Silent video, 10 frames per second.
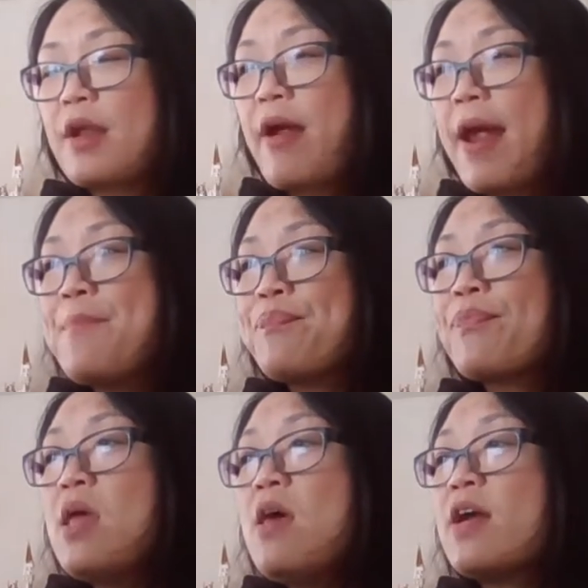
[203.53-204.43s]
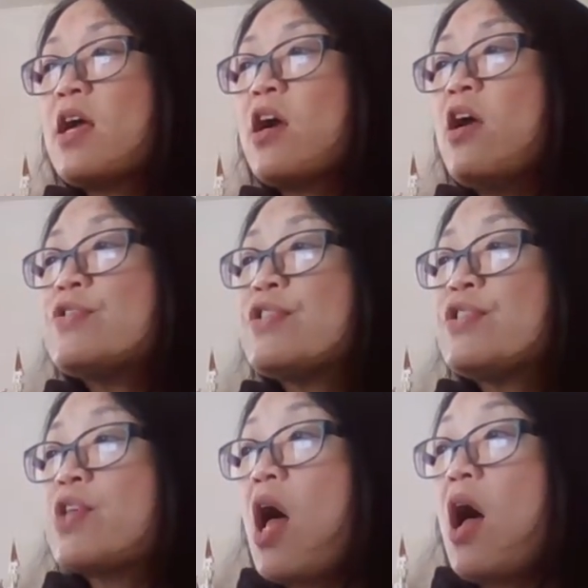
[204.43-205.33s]
Okay. The girl
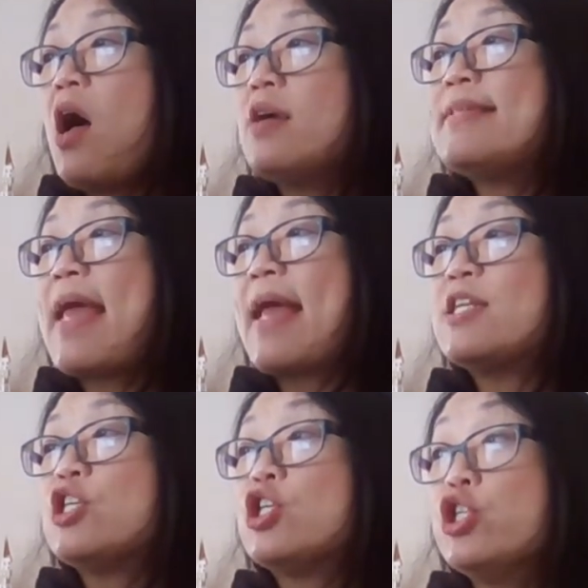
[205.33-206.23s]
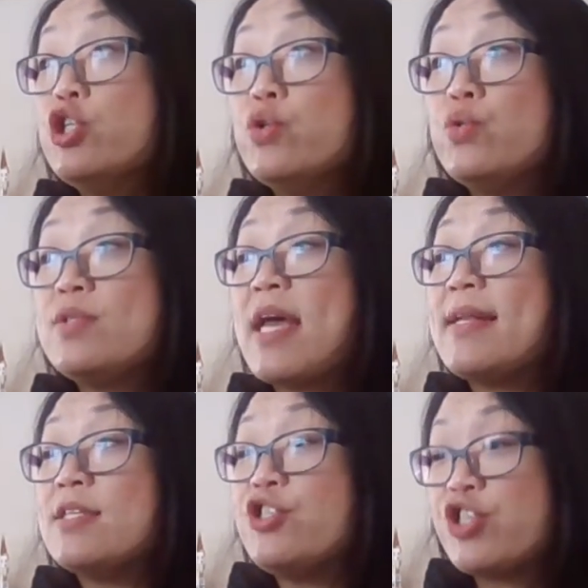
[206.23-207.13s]
saws and glues
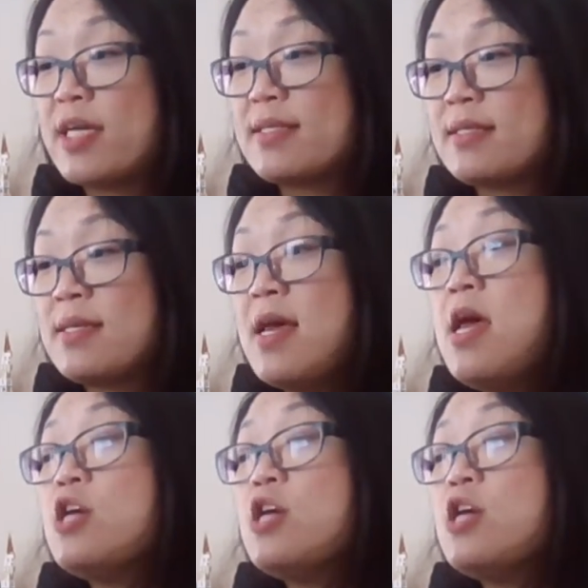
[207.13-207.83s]
and adjusts.